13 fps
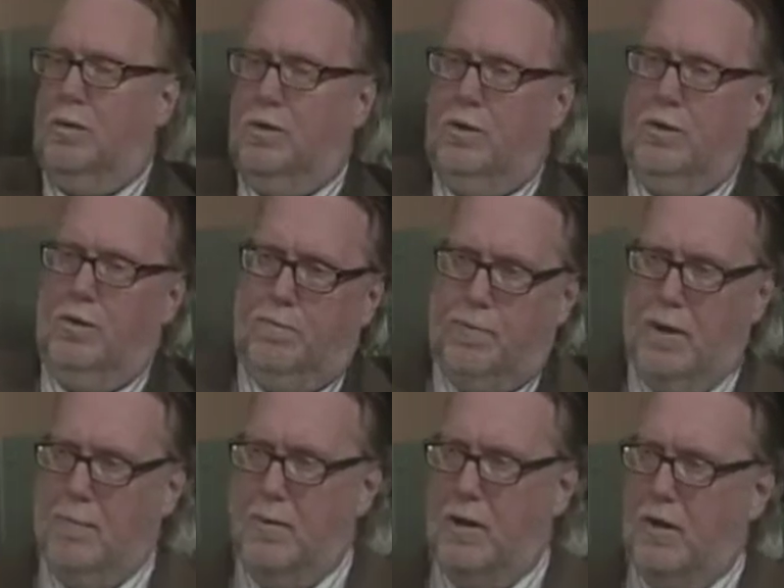you
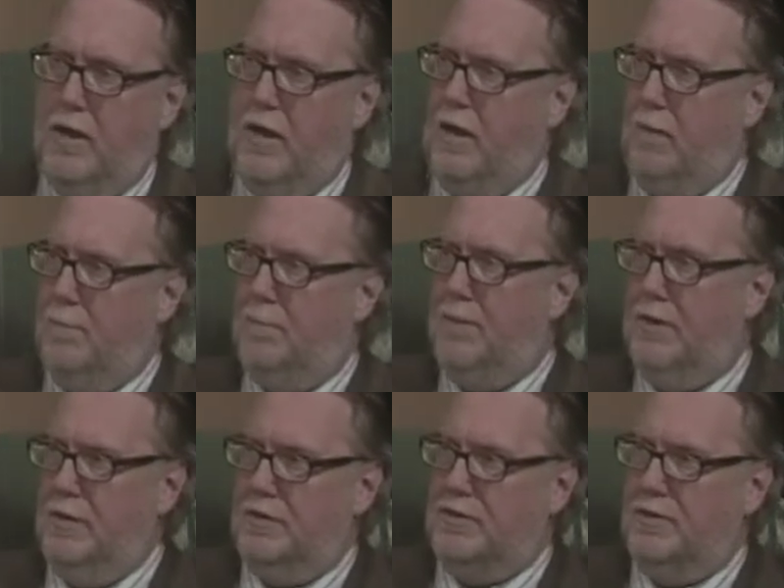primarily help
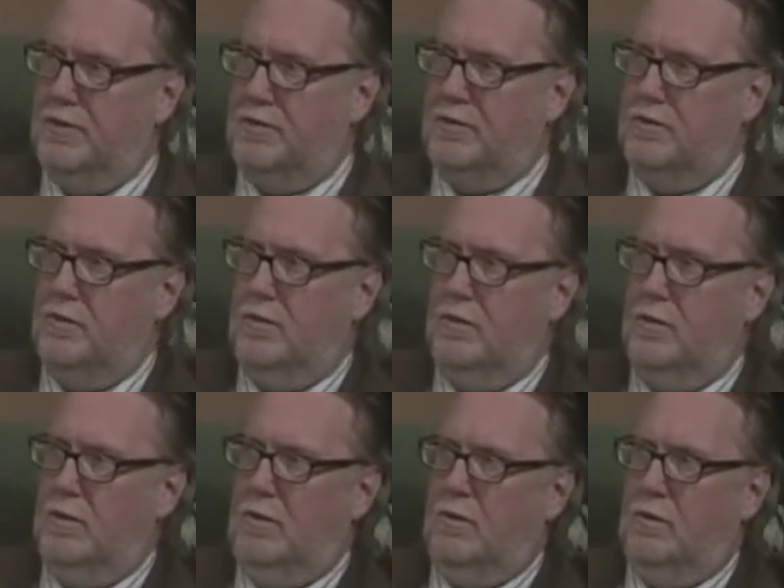businesses
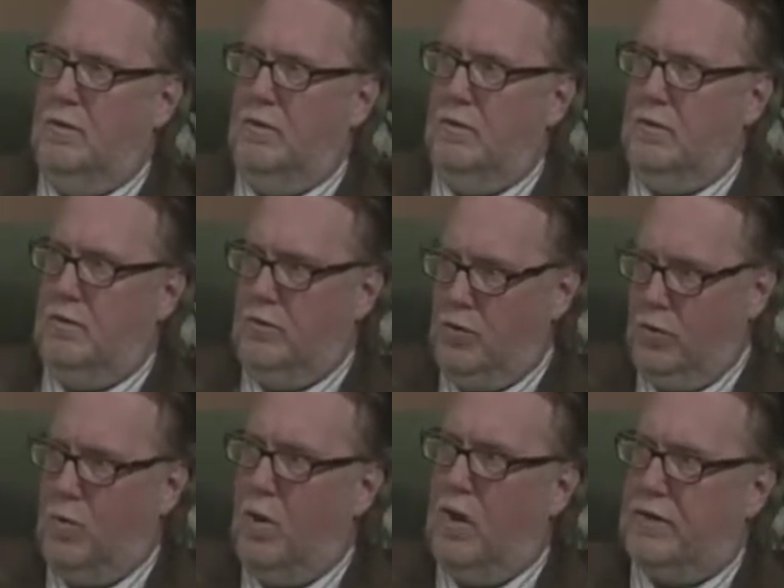
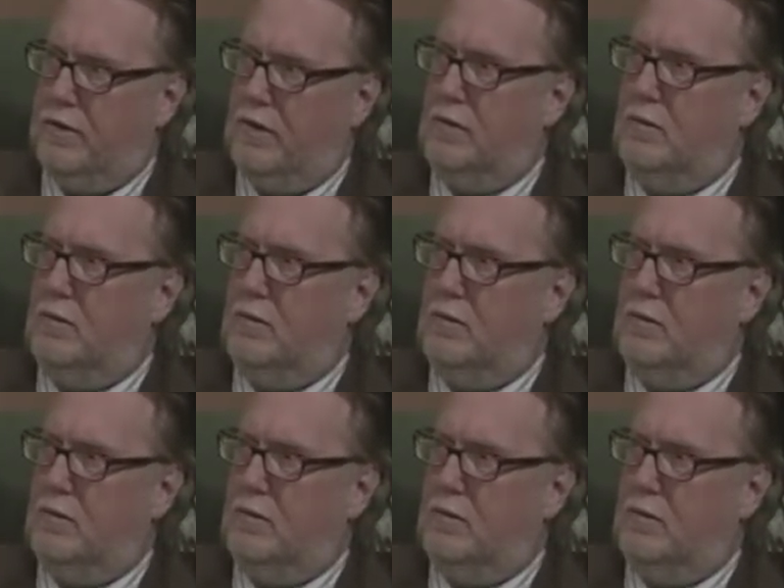do what?